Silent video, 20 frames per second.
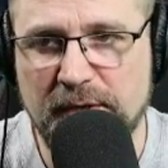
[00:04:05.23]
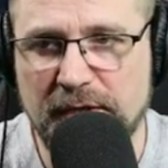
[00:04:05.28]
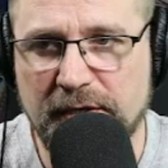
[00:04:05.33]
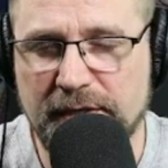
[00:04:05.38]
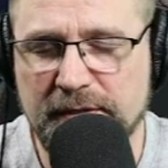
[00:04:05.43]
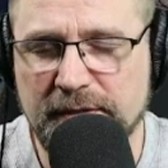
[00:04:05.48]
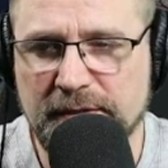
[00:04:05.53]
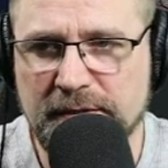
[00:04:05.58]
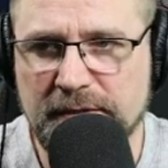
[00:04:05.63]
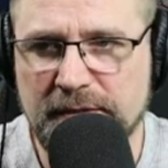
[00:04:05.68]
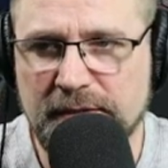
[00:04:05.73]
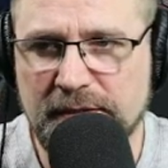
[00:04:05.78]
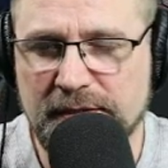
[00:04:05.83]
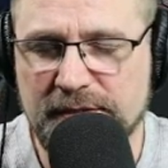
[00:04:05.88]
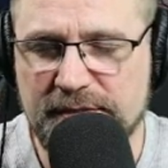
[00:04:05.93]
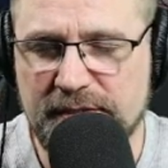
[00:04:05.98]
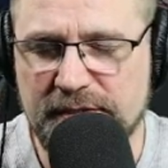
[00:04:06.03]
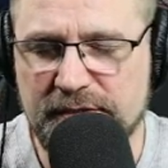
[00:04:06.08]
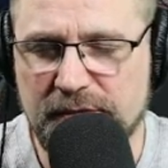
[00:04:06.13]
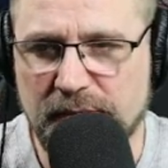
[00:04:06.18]
It
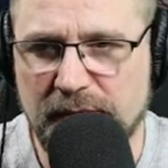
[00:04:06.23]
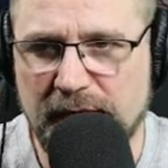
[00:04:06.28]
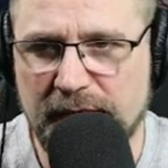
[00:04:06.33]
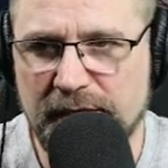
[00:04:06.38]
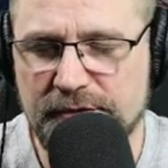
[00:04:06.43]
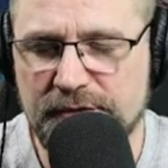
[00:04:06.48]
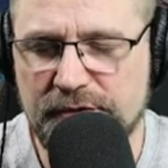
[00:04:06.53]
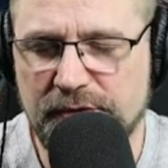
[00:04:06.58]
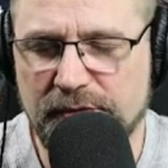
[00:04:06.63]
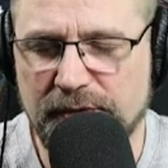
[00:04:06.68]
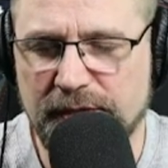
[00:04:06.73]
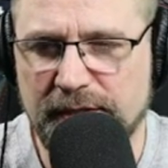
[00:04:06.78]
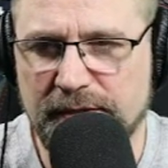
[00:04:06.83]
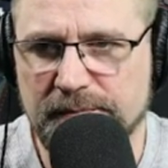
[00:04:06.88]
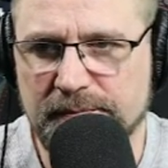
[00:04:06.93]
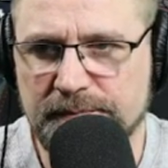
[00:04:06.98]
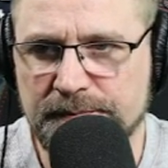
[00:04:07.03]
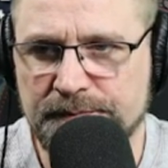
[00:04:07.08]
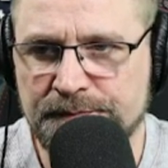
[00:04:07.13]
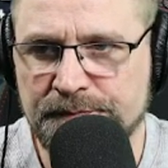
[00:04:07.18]
says it right on screen.
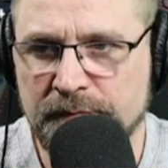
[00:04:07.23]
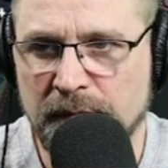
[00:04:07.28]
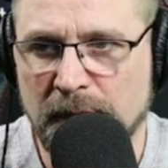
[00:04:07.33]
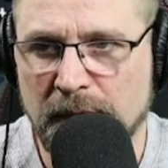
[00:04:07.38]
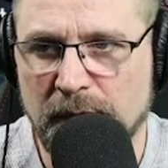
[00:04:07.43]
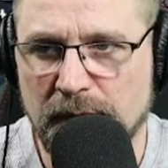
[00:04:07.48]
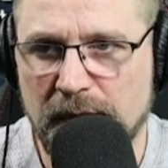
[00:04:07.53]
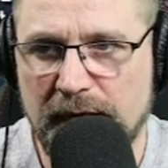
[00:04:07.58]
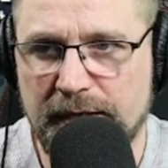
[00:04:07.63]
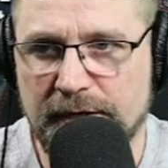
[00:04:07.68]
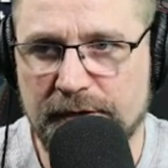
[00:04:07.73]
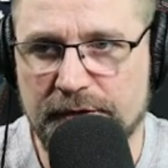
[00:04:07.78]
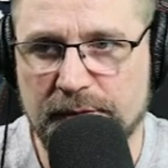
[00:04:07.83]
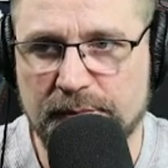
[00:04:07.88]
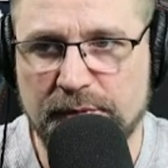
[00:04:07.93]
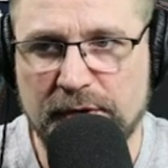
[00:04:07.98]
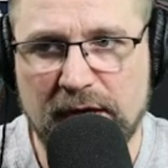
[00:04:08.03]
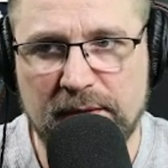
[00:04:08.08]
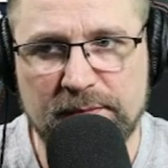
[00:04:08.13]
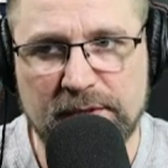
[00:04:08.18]
Right here, your
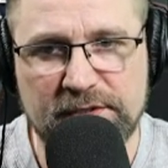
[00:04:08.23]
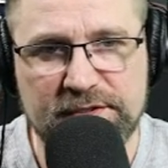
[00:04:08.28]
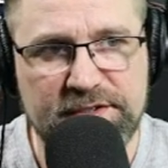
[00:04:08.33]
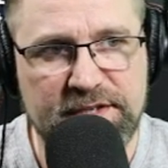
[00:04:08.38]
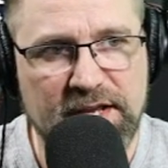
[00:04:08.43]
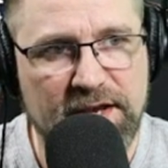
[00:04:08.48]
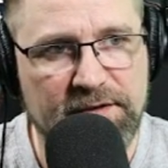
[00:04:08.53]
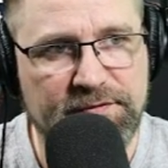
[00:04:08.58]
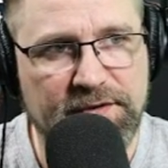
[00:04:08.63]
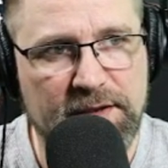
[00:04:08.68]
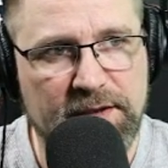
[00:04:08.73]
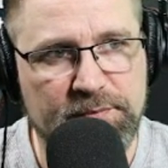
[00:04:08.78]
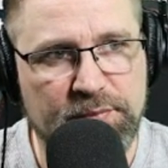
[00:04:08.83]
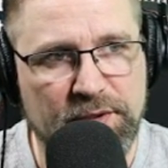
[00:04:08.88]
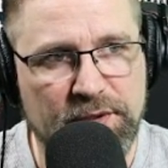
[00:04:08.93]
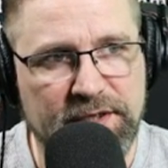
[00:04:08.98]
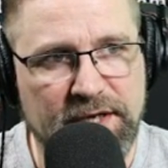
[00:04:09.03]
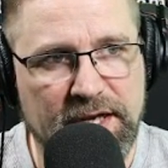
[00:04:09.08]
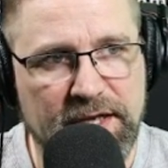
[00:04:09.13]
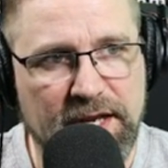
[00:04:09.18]
primary stat,
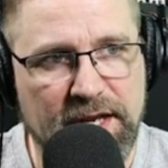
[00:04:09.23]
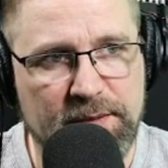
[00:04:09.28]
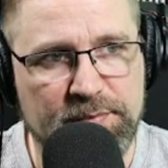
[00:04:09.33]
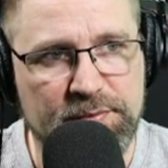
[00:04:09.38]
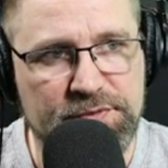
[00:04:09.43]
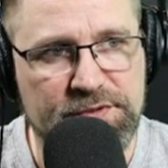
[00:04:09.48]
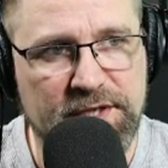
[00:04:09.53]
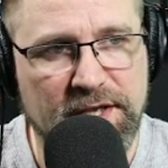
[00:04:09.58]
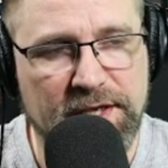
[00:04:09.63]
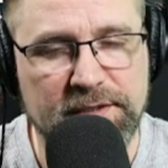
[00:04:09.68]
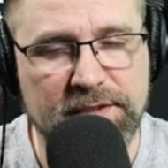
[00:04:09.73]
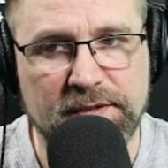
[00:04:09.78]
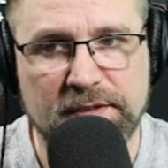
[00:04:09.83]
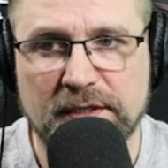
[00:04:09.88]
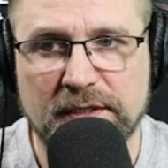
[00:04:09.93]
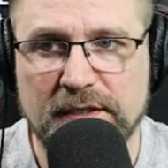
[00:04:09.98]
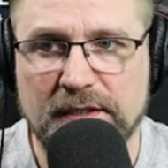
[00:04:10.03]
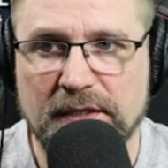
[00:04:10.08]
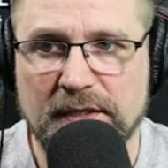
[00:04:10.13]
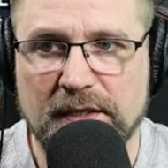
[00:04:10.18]
5.88%.
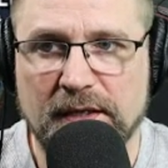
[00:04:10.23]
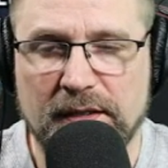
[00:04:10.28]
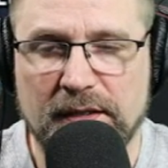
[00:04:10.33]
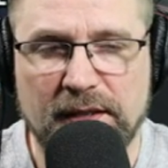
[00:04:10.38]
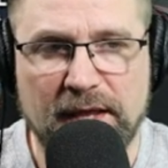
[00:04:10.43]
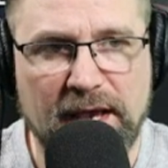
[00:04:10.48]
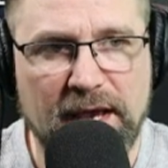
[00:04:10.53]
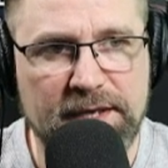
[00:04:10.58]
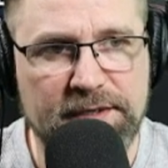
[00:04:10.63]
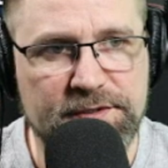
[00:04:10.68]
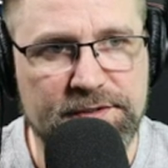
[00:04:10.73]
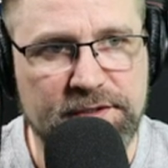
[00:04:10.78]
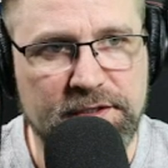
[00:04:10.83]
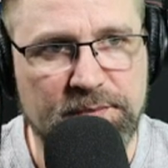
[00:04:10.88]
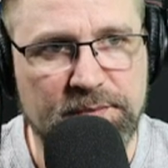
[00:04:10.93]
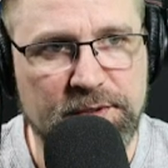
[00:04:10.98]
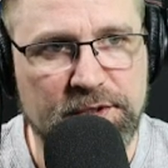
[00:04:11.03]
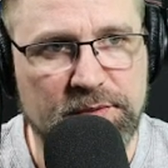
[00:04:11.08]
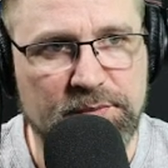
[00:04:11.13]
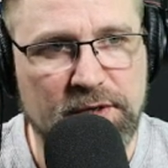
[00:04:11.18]
That is going
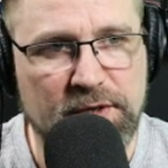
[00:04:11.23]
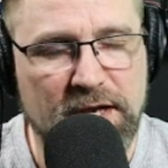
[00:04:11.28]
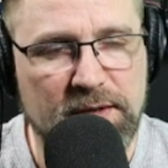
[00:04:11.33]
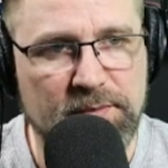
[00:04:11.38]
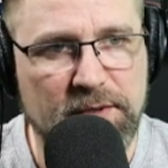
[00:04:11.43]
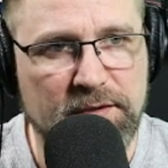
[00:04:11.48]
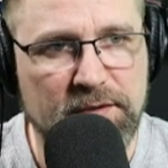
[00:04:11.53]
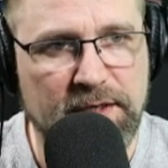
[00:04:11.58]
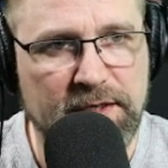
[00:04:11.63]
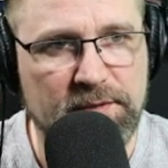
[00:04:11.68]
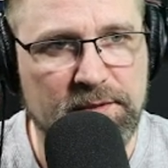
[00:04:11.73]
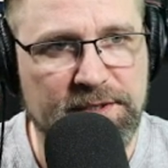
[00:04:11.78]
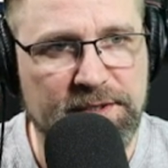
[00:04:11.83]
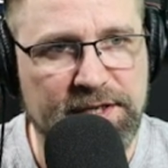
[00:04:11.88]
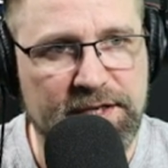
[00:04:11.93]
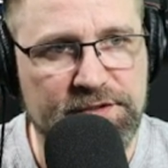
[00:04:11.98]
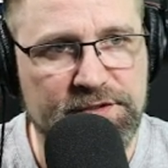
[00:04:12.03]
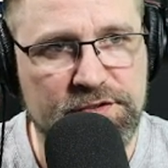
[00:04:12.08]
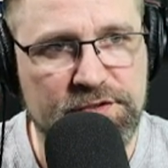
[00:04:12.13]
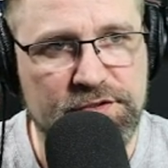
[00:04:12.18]
to be your primary
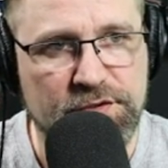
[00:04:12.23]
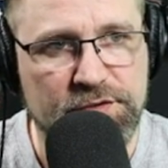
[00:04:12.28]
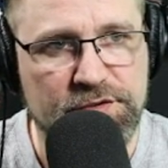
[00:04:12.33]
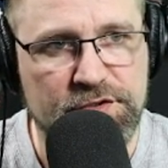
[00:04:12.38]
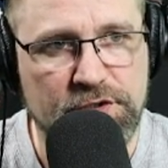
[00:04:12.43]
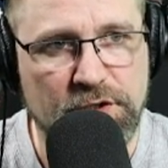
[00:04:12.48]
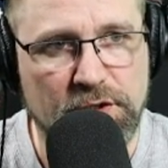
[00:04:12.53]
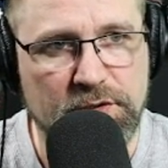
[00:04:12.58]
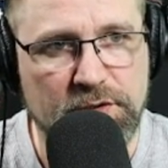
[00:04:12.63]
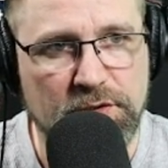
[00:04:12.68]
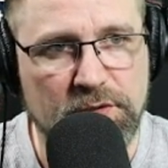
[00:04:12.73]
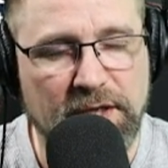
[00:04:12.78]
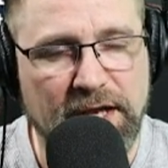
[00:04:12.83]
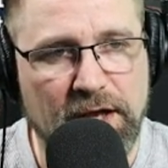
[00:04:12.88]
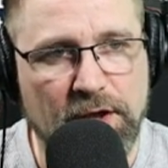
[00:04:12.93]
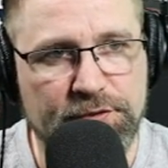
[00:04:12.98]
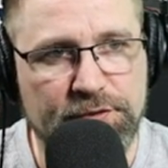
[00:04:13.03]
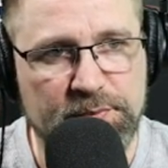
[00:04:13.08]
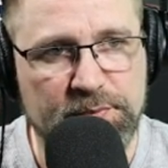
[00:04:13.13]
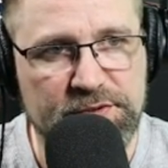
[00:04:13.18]
recommendation. So the circle,
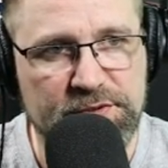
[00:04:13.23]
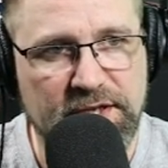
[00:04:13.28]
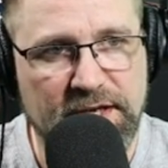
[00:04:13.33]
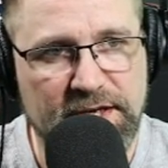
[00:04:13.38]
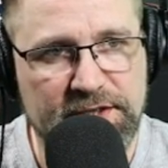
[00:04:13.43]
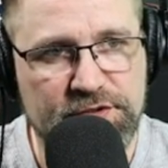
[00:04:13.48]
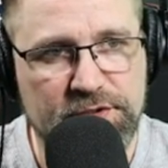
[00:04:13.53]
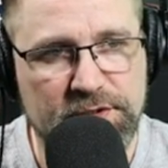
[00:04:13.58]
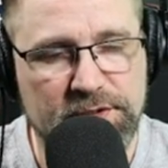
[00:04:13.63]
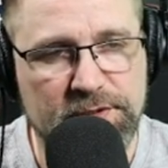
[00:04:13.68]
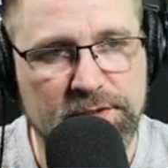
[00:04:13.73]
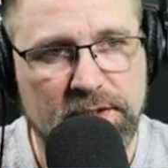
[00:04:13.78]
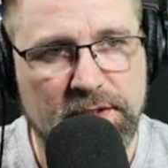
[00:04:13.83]
health or protection.